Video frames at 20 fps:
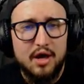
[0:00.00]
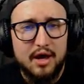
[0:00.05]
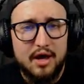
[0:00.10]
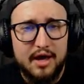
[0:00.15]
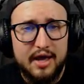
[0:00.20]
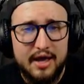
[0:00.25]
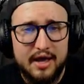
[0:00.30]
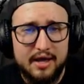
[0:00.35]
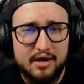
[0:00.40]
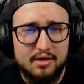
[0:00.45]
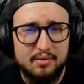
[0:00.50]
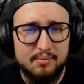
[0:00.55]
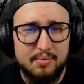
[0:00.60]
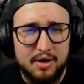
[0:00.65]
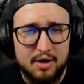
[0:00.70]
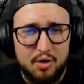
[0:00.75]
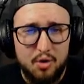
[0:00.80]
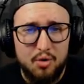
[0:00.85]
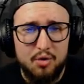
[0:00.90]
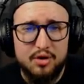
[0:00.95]
And my
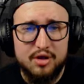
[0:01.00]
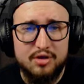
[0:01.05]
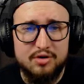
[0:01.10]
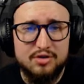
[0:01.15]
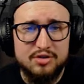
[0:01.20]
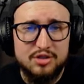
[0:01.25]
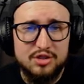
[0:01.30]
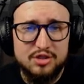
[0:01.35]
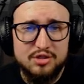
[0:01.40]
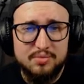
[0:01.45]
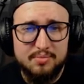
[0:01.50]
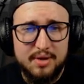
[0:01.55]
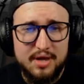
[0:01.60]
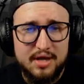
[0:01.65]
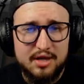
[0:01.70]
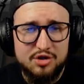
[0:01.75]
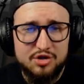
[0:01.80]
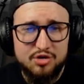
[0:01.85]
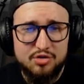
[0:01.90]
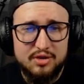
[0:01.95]
goal here is just to
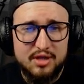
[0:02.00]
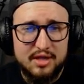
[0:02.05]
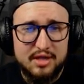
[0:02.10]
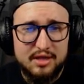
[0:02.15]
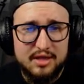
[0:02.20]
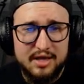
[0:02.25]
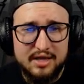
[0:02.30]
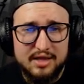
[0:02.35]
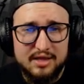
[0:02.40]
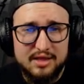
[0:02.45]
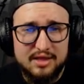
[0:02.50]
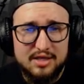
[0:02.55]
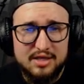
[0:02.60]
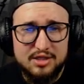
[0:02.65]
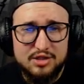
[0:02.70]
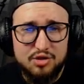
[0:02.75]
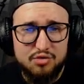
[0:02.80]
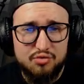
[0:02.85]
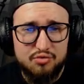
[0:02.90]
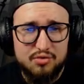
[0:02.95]
make sure that like
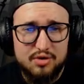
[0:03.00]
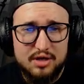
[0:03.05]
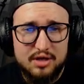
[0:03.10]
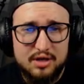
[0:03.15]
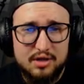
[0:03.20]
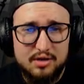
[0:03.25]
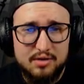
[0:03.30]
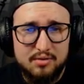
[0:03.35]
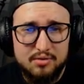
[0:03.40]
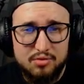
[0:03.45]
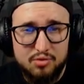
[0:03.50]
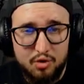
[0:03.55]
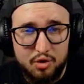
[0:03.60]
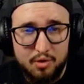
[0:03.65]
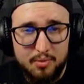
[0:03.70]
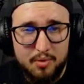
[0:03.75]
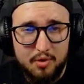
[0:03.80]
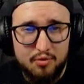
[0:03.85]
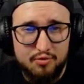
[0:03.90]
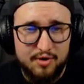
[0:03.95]
these 3
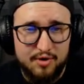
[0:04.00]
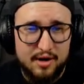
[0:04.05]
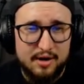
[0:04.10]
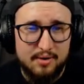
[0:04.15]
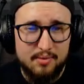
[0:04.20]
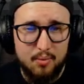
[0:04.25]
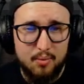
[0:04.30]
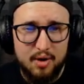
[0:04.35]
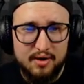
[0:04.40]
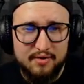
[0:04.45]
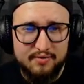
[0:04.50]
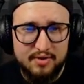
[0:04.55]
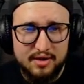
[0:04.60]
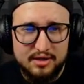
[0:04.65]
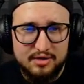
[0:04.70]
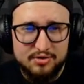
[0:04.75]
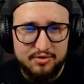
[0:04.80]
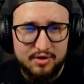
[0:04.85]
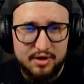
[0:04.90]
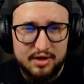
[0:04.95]
normal
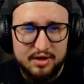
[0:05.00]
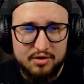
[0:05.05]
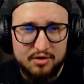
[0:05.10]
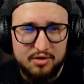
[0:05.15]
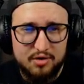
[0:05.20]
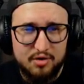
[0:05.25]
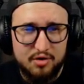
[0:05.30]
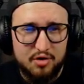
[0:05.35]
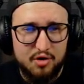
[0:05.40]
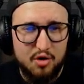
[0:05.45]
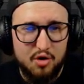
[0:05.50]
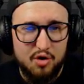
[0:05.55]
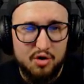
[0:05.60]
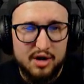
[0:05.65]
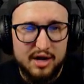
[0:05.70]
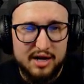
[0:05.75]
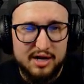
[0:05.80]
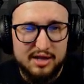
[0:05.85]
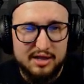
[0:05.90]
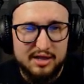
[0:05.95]
wavelengths right here are all
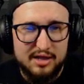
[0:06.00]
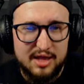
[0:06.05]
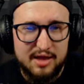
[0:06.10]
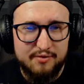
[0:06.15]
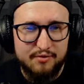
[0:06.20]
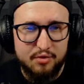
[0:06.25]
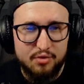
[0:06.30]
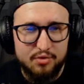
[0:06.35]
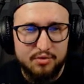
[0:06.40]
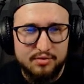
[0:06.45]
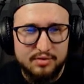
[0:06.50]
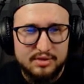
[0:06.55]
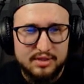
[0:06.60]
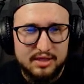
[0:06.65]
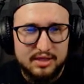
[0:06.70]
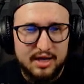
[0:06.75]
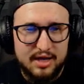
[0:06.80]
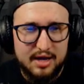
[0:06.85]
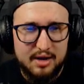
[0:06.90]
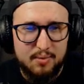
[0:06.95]
kind of level. See
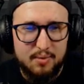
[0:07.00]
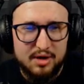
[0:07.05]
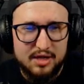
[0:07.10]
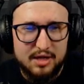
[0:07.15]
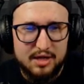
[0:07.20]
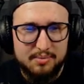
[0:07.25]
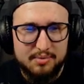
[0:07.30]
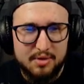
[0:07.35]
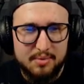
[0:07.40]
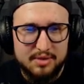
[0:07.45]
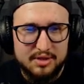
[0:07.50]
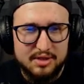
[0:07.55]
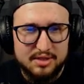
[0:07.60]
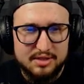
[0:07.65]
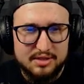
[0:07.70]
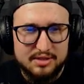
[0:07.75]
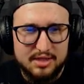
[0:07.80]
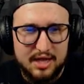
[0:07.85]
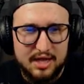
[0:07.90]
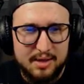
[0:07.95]
that? I want to keep them in the
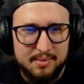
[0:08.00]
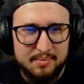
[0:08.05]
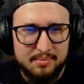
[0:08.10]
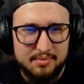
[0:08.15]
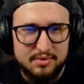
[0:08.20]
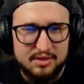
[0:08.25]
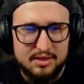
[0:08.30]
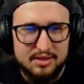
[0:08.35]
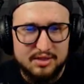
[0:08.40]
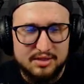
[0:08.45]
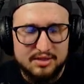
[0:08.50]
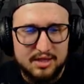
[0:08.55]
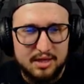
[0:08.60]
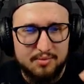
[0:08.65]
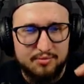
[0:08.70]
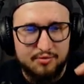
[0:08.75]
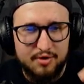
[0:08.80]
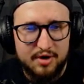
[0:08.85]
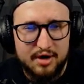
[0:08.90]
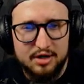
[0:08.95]
same
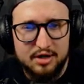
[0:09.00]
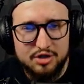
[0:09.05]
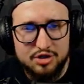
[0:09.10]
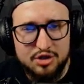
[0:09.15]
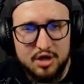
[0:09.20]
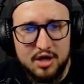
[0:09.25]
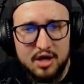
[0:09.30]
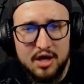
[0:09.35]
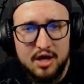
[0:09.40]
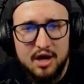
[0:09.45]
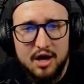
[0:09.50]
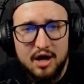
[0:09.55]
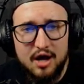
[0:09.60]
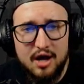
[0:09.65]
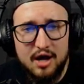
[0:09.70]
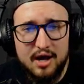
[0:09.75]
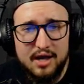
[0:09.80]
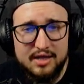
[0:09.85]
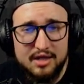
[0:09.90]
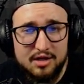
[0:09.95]
range.
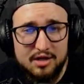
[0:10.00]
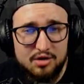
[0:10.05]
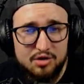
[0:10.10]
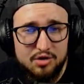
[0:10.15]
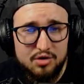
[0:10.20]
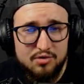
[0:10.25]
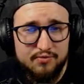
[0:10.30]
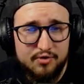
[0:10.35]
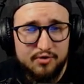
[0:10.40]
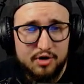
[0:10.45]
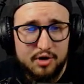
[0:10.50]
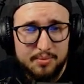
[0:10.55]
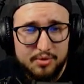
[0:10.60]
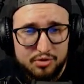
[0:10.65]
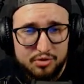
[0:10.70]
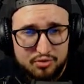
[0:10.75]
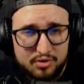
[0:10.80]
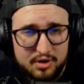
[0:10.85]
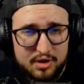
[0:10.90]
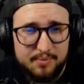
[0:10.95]
And then for number
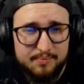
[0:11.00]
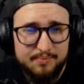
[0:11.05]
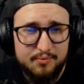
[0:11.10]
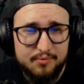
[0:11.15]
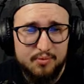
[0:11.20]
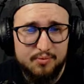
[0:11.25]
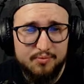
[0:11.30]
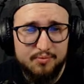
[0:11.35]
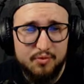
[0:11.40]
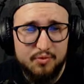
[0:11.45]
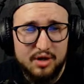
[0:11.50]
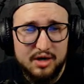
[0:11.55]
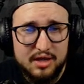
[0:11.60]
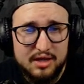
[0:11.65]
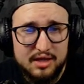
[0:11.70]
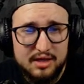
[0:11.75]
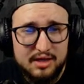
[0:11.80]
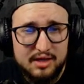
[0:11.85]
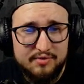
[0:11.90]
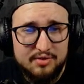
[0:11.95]
3, we're going to
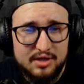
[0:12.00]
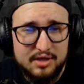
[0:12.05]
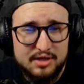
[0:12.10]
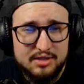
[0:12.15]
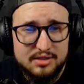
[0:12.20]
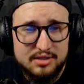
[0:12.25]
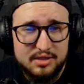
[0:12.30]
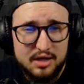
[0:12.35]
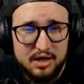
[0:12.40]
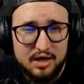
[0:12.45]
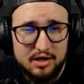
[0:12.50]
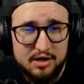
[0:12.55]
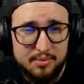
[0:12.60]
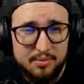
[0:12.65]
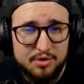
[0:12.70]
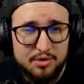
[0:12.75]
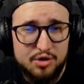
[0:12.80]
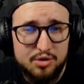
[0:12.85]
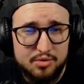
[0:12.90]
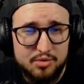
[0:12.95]
leave this, number
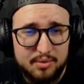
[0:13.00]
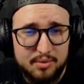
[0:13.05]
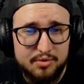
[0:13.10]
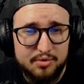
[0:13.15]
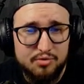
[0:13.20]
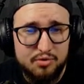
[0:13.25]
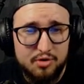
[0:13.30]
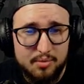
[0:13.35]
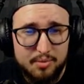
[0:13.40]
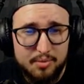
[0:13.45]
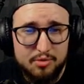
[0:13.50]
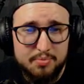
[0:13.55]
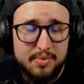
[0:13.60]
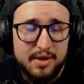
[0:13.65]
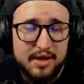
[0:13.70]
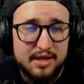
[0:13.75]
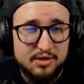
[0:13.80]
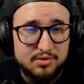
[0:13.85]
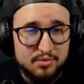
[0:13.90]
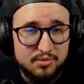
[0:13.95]
2 and number 3 are both
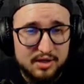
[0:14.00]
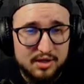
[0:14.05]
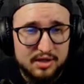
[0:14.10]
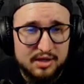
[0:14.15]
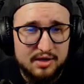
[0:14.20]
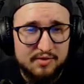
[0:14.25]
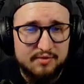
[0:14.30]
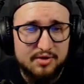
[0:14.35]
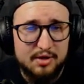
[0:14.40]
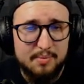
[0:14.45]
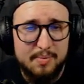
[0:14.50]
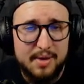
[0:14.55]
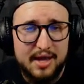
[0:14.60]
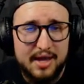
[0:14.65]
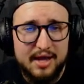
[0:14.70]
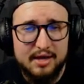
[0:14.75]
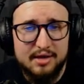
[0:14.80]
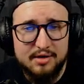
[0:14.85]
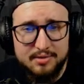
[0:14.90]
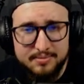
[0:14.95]
bands. We're going to leave it a
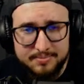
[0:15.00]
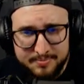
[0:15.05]
band.